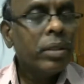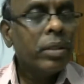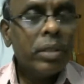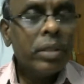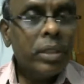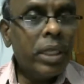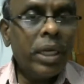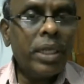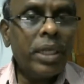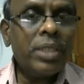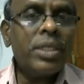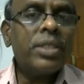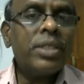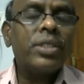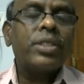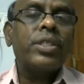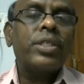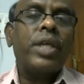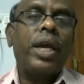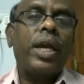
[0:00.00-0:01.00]
There is a
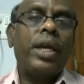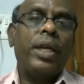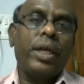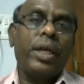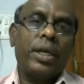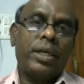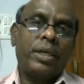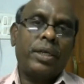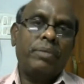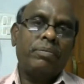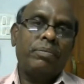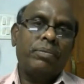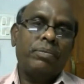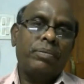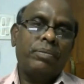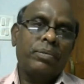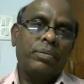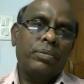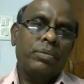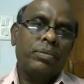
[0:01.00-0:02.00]
saying,
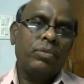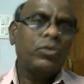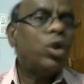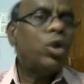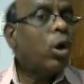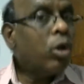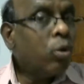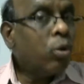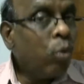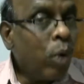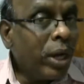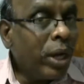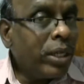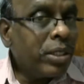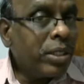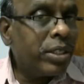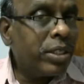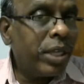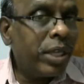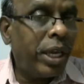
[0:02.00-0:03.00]
not one
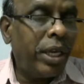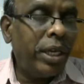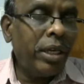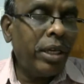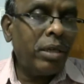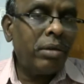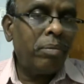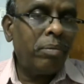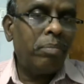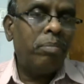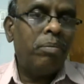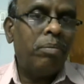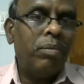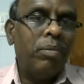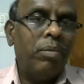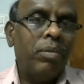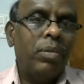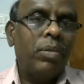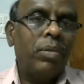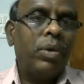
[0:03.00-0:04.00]
saying,
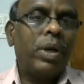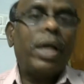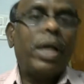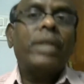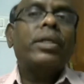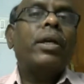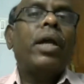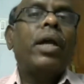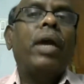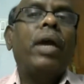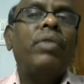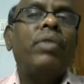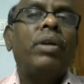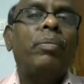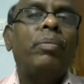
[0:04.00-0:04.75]
rather, I will